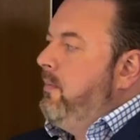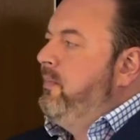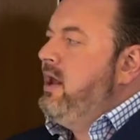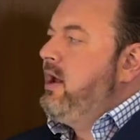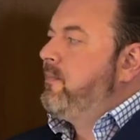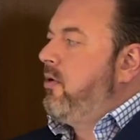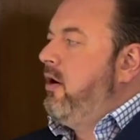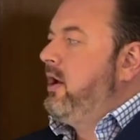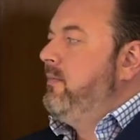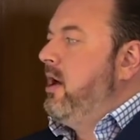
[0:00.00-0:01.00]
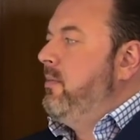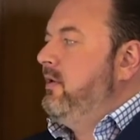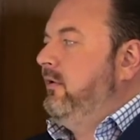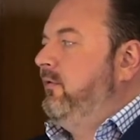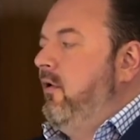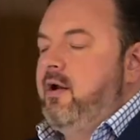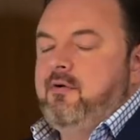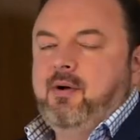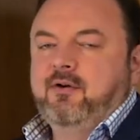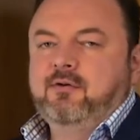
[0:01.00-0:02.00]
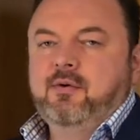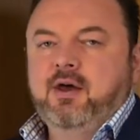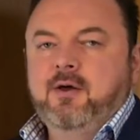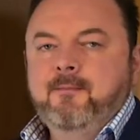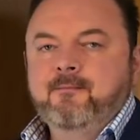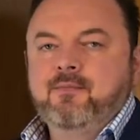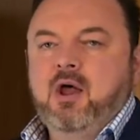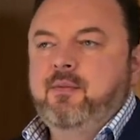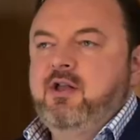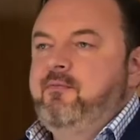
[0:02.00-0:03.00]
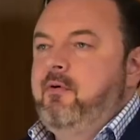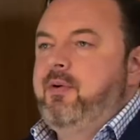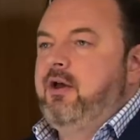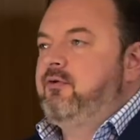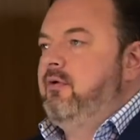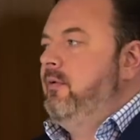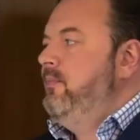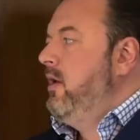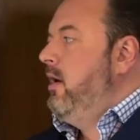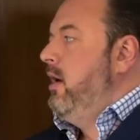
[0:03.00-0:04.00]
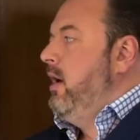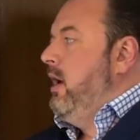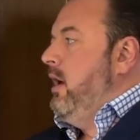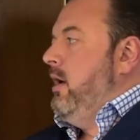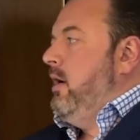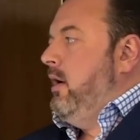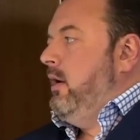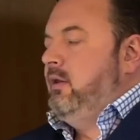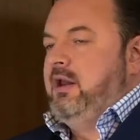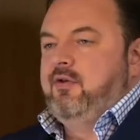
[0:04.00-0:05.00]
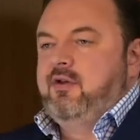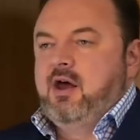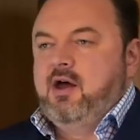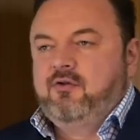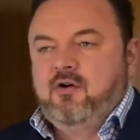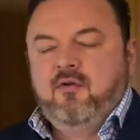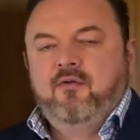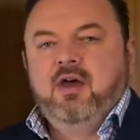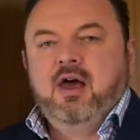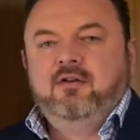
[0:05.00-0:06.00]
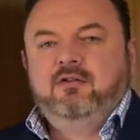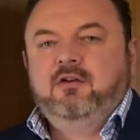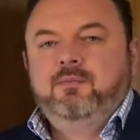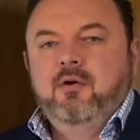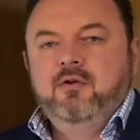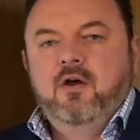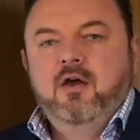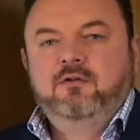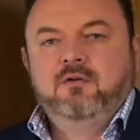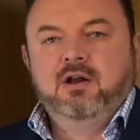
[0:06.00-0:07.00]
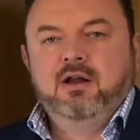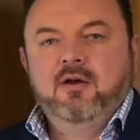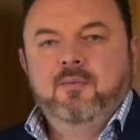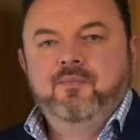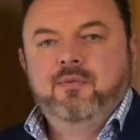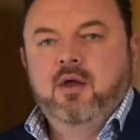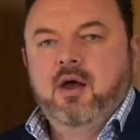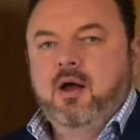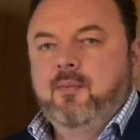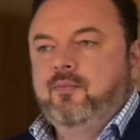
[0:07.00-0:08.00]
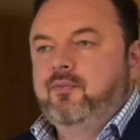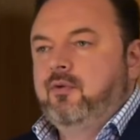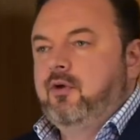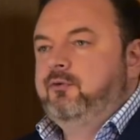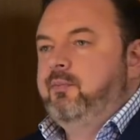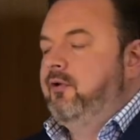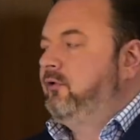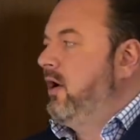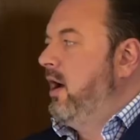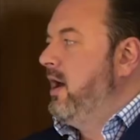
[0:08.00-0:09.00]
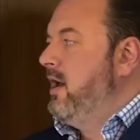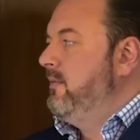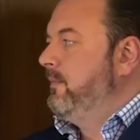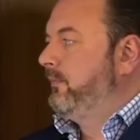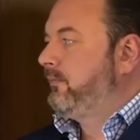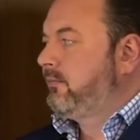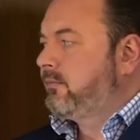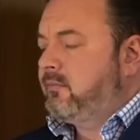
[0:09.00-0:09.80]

Being broke in Melbourne is $400 a week. I mean, I put petrol the other day. I drive a V8 6.2 litre sports car, and